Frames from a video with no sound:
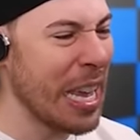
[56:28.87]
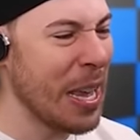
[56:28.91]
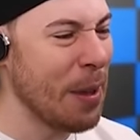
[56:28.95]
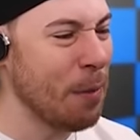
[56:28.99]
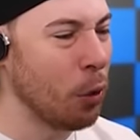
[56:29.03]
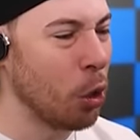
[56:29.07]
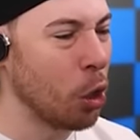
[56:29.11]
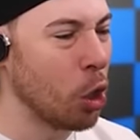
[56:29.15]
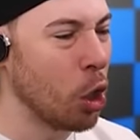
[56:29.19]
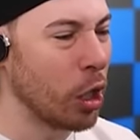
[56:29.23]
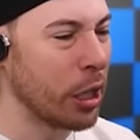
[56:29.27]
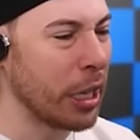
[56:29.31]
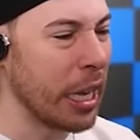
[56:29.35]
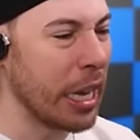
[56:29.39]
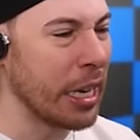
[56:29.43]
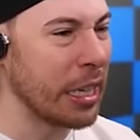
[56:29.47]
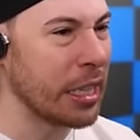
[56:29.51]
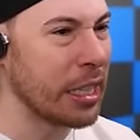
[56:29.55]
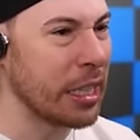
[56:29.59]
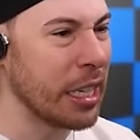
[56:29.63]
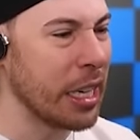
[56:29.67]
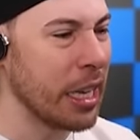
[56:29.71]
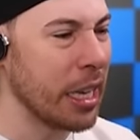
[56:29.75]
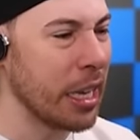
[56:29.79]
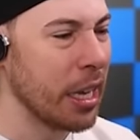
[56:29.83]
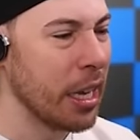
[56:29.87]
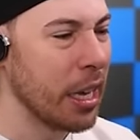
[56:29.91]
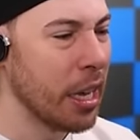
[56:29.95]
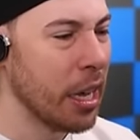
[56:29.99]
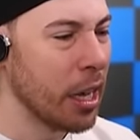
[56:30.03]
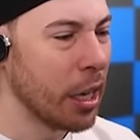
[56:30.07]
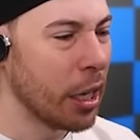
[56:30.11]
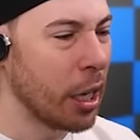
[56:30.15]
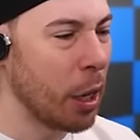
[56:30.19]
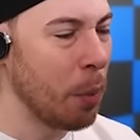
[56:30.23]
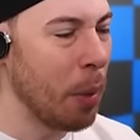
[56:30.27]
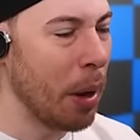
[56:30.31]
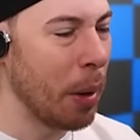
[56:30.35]
evil looking C.
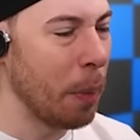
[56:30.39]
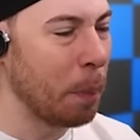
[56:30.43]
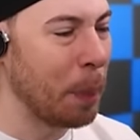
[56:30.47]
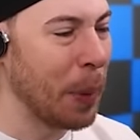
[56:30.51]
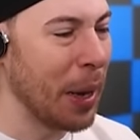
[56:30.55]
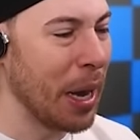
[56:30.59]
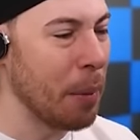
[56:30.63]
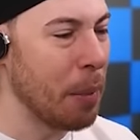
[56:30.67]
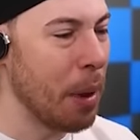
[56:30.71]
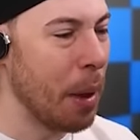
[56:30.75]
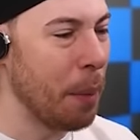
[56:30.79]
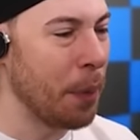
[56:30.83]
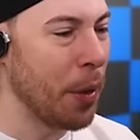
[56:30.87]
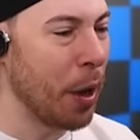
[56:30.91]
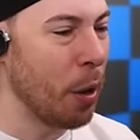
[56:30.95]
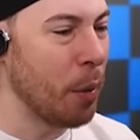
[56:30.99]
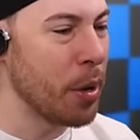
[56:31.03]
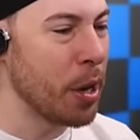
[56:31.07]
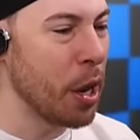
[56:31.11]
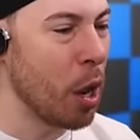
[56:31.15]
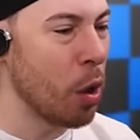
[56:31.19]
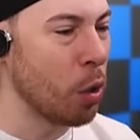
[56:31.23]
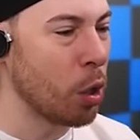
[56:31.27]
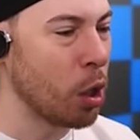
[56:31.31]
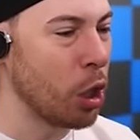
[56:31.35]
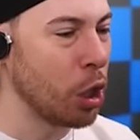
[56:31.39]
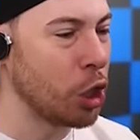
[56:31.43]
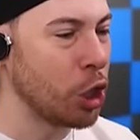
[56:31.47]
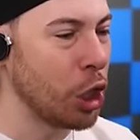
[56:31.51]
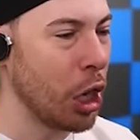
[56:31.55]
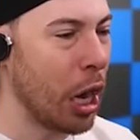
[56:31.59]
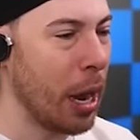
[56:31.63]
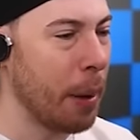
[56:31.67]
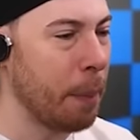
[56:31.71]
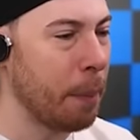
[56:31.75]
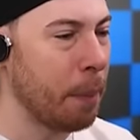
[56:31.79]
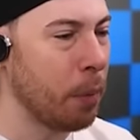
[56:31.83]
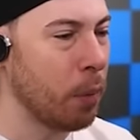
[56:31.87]
Come on, beat him up. There we go. Good
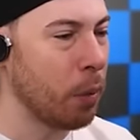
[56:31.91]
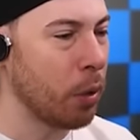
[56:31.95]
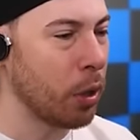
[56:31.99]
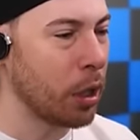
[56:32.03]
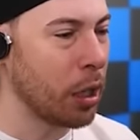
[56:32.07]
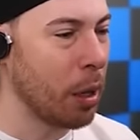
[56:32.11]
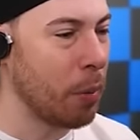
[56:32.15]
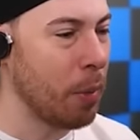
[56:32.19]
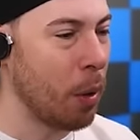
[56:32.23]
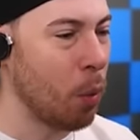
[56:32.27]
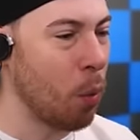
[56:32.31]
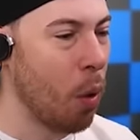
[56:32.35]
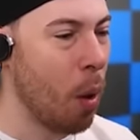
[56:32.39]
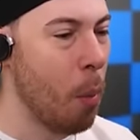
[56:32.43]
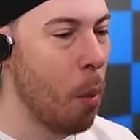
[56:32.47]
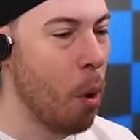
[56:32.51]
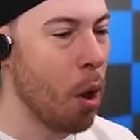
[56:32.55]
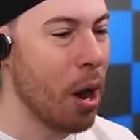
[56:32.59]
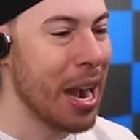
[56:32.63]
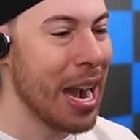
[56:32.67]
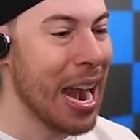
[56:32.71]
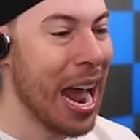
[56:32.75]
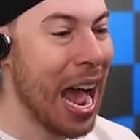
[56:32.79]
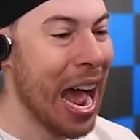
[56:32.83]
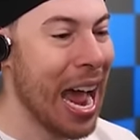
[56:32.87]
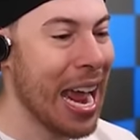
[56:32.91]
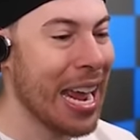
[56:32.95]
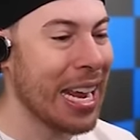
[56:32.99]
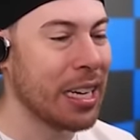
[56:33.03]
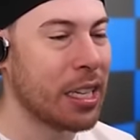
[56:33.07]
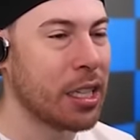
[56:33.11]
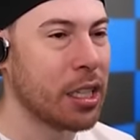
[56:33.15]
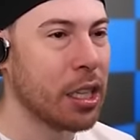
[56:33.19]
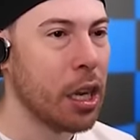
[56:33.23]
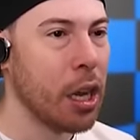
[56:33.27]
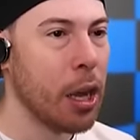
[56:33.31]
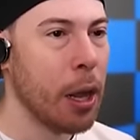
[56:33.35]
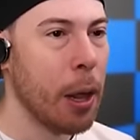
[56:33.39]
job. Come on, one more.
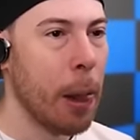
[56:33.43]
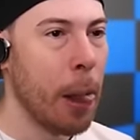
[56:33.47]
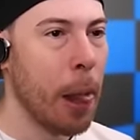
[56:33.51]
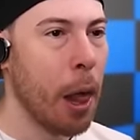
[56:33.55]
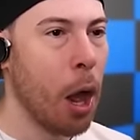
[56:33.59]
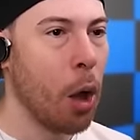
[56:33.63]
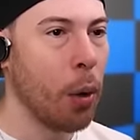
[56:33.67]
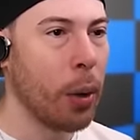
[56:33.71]
Nice.